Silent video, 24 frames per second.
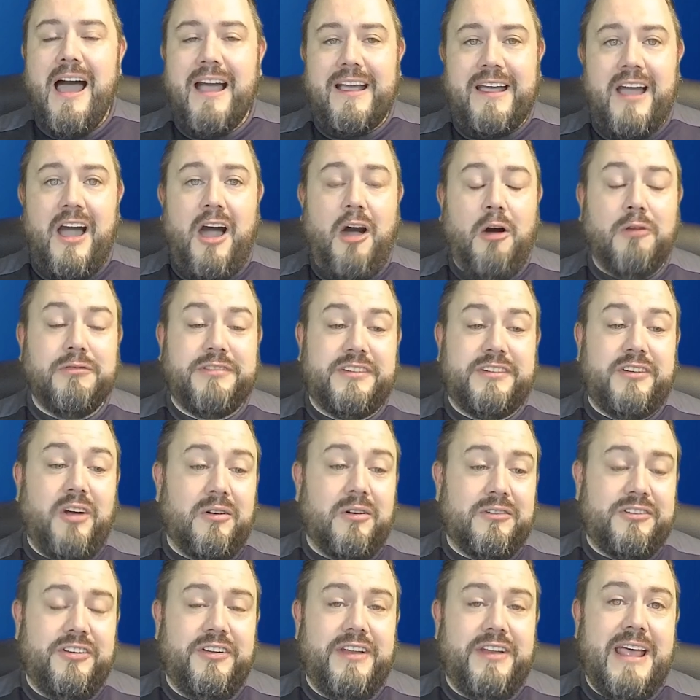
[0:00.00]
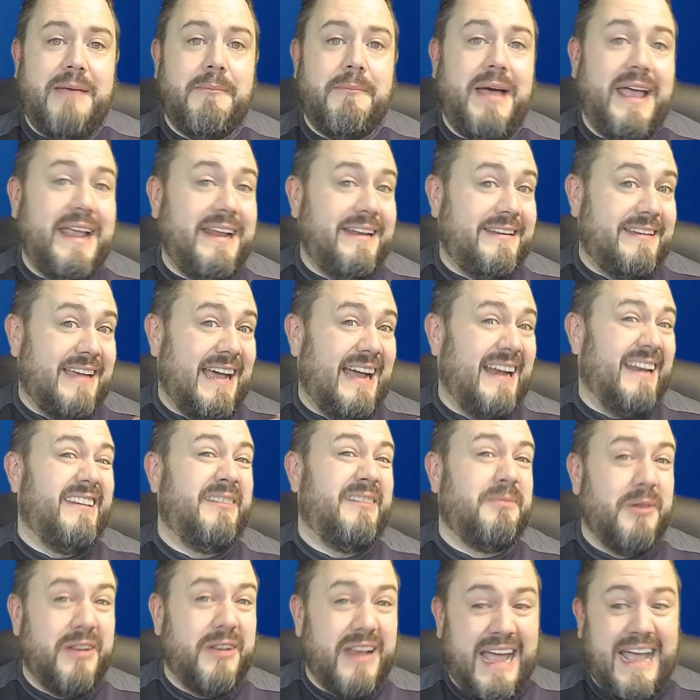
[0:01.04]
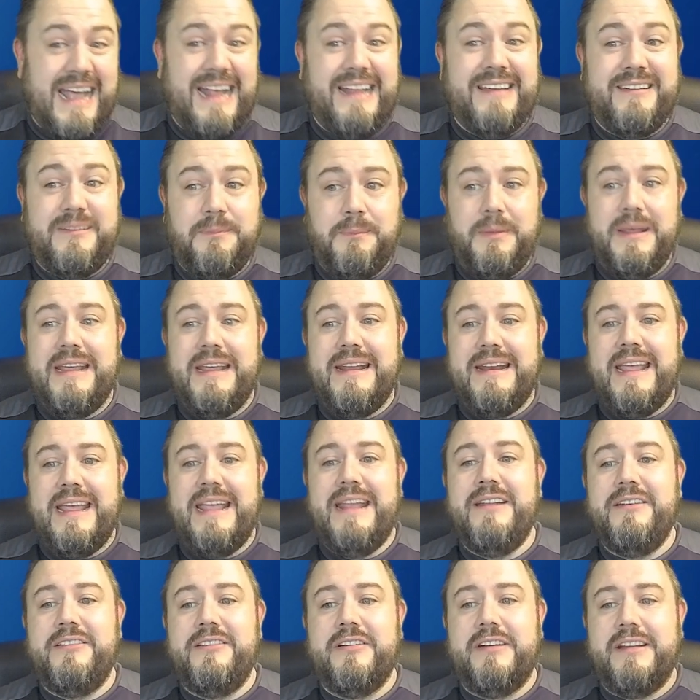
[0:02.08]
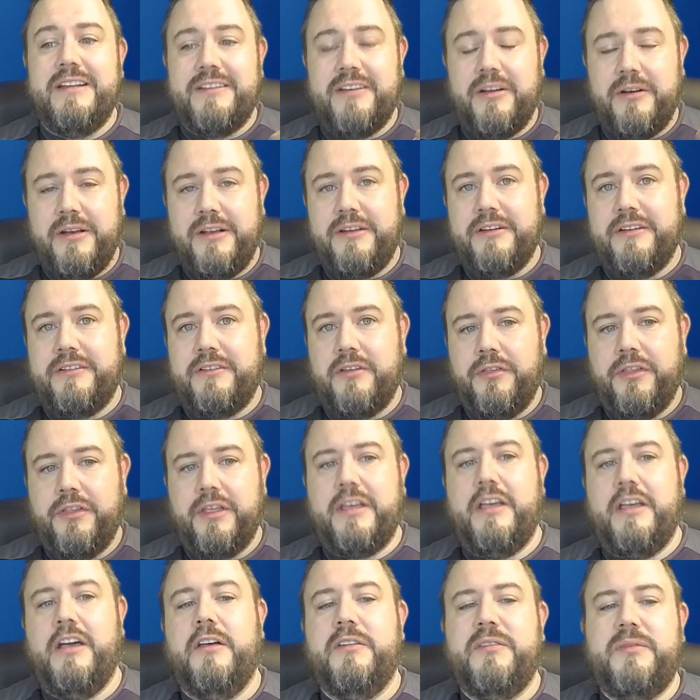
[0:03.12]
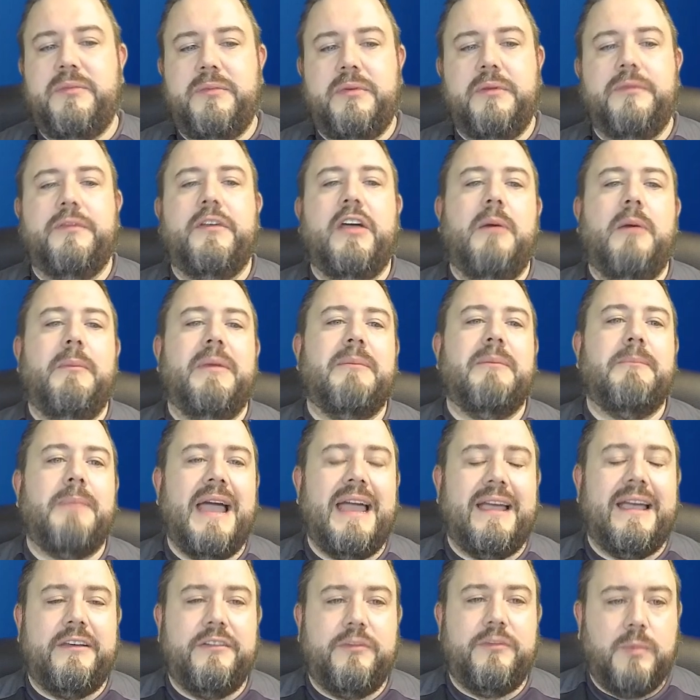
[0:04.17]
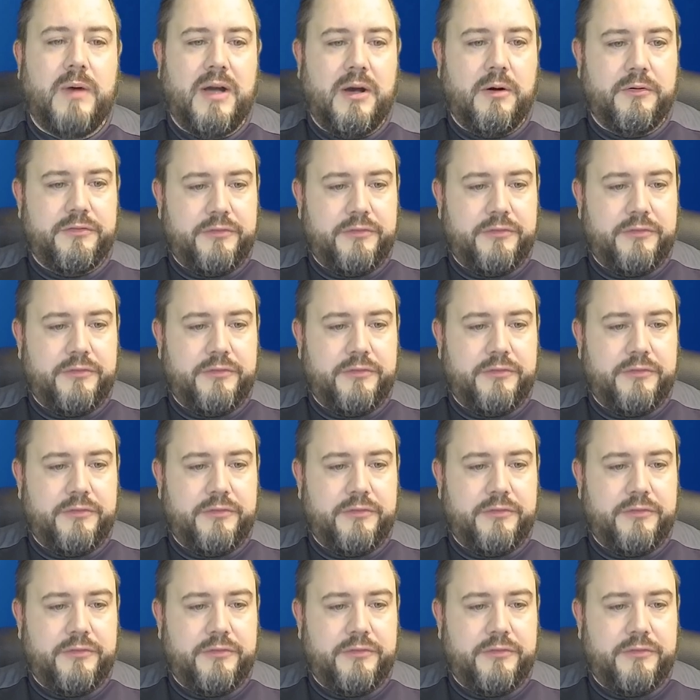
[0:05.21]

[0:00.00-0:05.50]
Carl Stockton, their main talisman, has been injured. He's only just on the cusp of coming back as well.